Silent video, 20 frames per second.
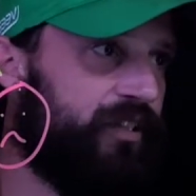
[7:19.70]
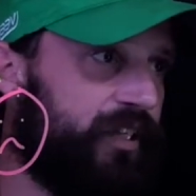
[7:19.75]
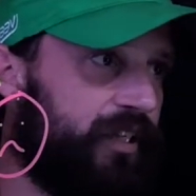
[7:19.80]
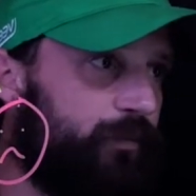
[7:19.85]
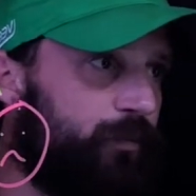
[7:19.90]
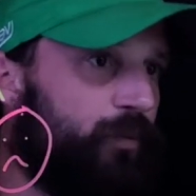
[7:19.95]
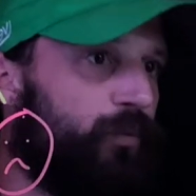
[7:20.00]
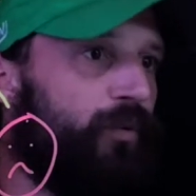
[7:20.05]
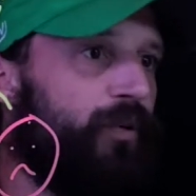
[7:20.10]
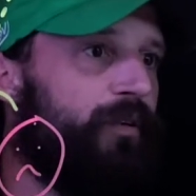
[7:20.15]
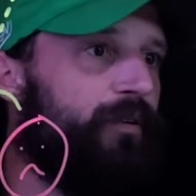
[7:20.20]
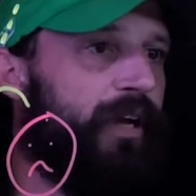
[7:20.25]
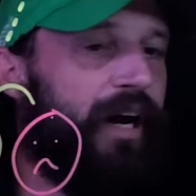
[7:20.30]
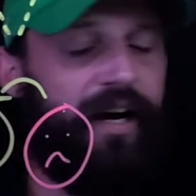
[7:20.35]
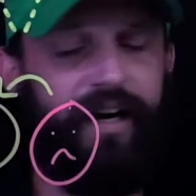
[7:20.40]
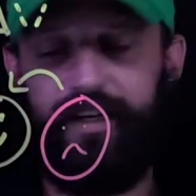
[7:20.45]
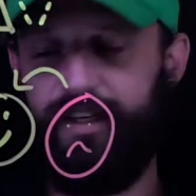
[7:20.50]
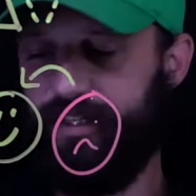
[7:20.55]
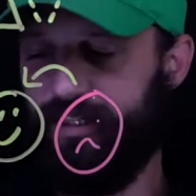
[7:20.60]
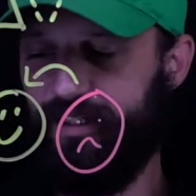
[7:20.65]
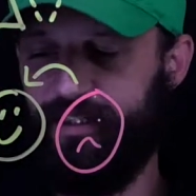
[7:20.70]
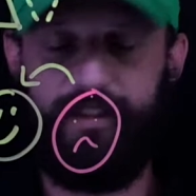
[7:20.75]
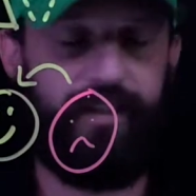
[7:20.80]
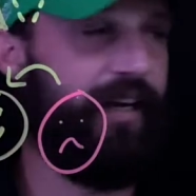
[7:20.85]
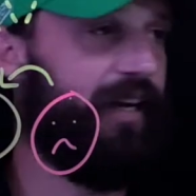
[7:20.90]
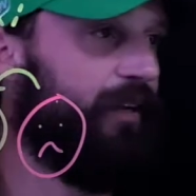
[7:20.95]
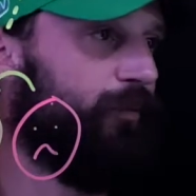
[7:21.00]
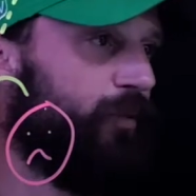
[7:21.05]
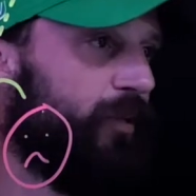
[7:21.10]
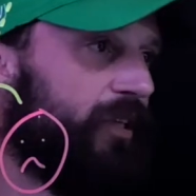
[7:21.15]
and we want to icon
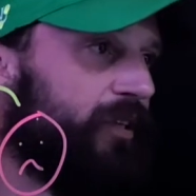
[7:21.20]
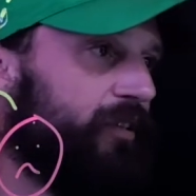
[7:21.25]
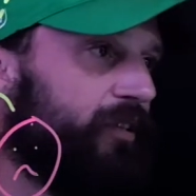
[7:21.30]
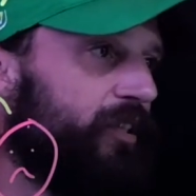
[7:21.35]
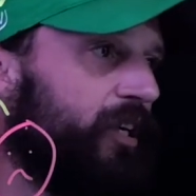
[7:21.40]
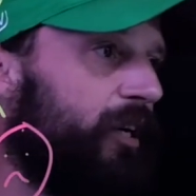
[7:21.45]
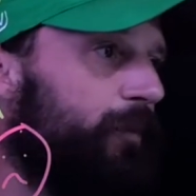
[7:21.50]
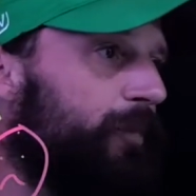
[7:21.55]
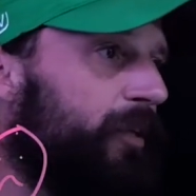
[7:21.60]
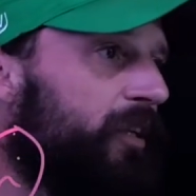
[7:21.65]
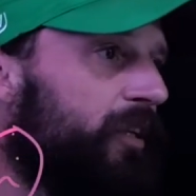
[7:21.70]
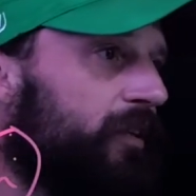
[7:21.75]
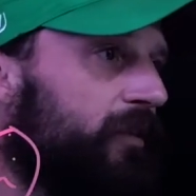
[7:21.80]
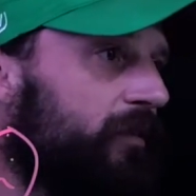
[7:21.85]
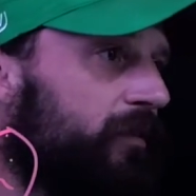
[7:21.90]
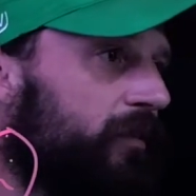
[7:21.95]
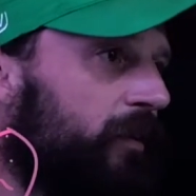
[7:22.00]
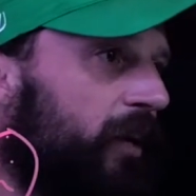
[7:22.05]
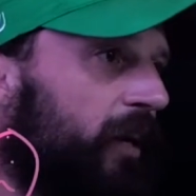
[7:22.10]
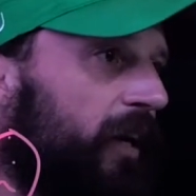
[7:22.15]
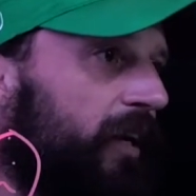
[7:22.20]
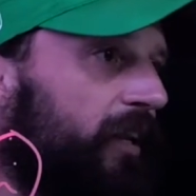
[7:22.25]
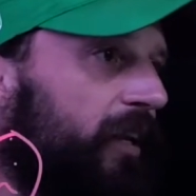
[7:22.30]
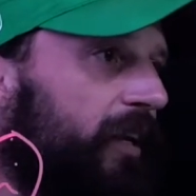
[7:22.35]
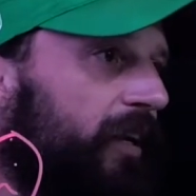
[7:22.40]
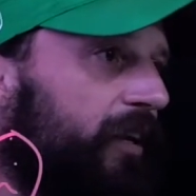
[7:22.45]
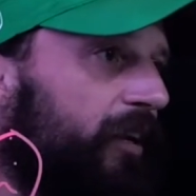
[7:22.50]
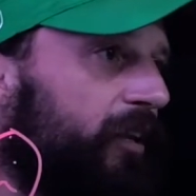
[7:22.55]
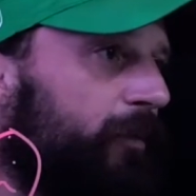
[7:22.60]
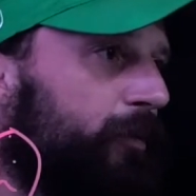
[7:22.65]
that. We can come in and highlight
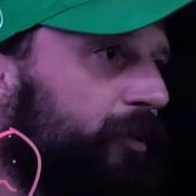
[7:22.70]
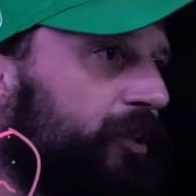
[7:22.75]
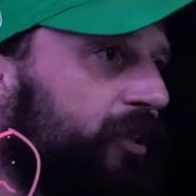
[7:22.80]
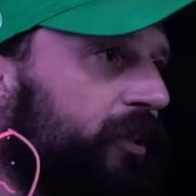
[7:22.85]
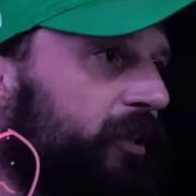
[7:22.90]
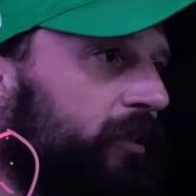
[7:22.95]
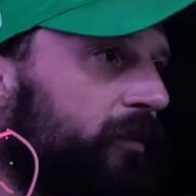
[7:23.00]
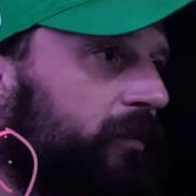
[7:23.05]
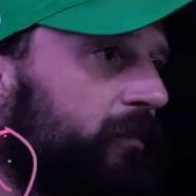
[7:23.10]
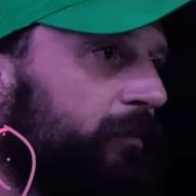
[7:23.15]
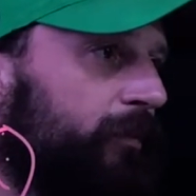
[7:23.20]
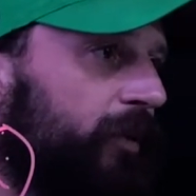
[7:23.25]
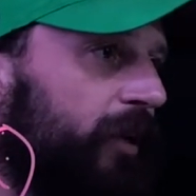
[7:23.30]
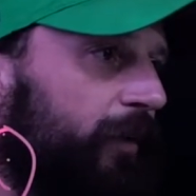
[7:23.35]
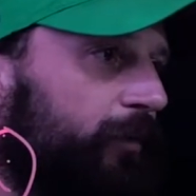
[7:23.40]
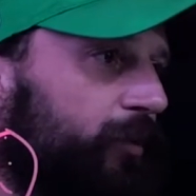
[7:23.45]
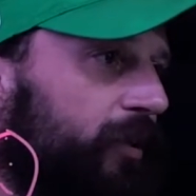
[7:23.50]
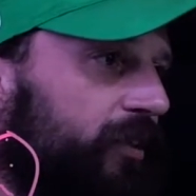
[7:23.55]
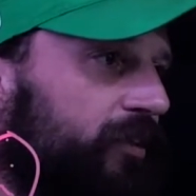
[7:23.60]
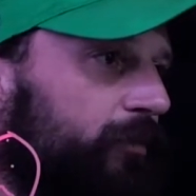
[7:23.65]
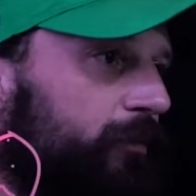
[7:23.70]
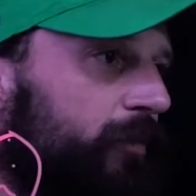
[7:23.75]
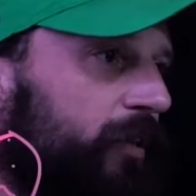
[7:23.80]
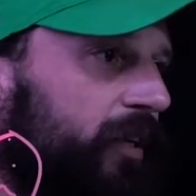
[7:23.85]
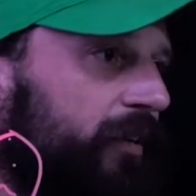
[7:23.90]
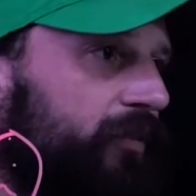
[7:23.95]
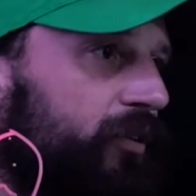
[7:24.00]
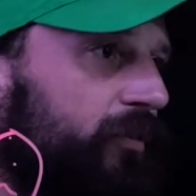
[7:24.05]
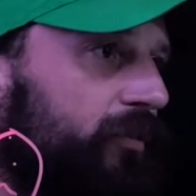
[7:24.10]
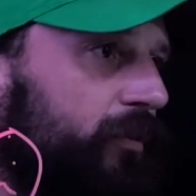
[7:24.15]
another machine. Perhaps we got some
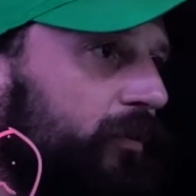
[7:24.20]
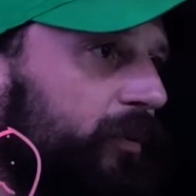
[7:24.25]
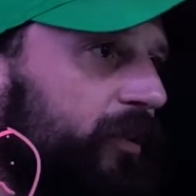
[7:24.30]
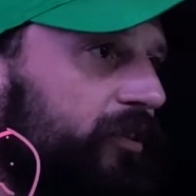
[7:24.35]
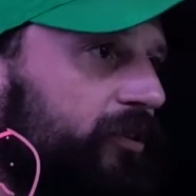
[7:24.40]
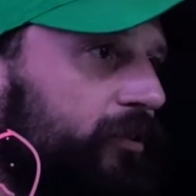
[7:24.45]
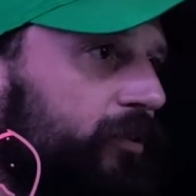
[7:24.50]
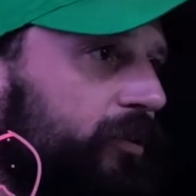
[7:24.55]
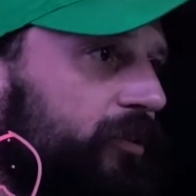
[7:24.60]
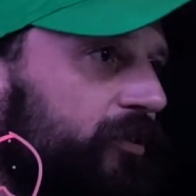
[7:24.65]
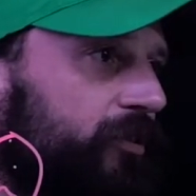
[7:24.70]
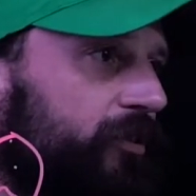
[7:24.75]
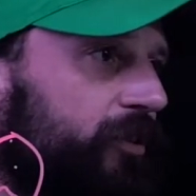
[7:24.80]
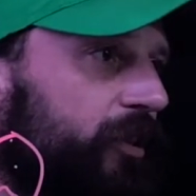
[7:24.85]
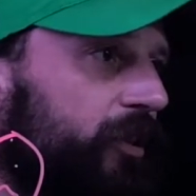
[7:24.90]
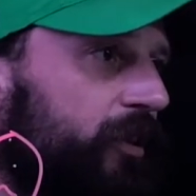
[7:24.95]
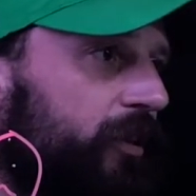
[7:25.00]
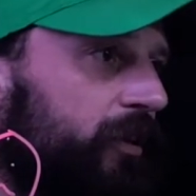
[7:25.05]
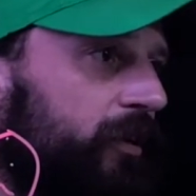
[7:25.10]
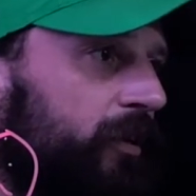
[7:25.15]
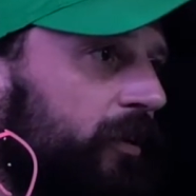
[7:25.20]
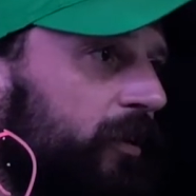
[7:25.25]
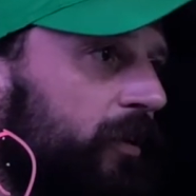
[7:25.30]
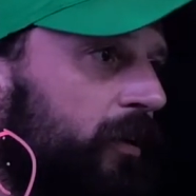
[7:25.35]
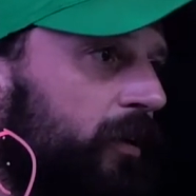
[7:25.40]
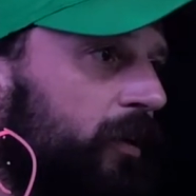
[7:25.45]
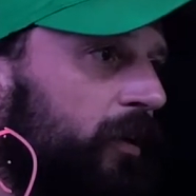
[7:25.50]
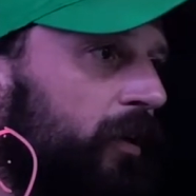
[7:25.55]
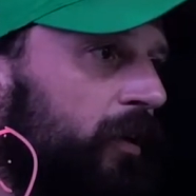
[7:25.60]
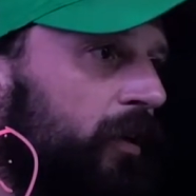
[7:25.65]
leftover resources here.
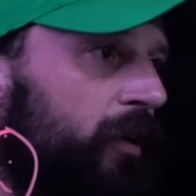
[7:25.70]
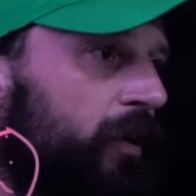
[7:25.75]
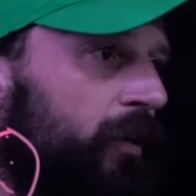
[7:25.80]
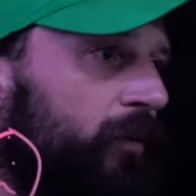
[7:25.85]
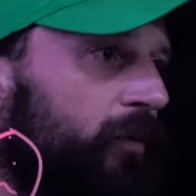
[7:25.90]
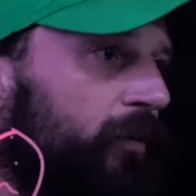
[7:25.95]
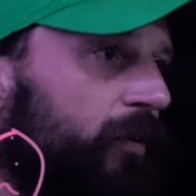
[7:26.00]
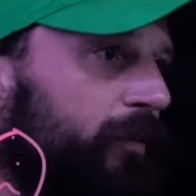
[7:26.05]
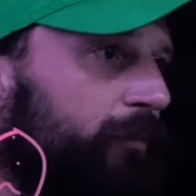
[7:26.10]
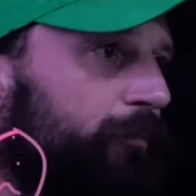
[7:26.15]
Want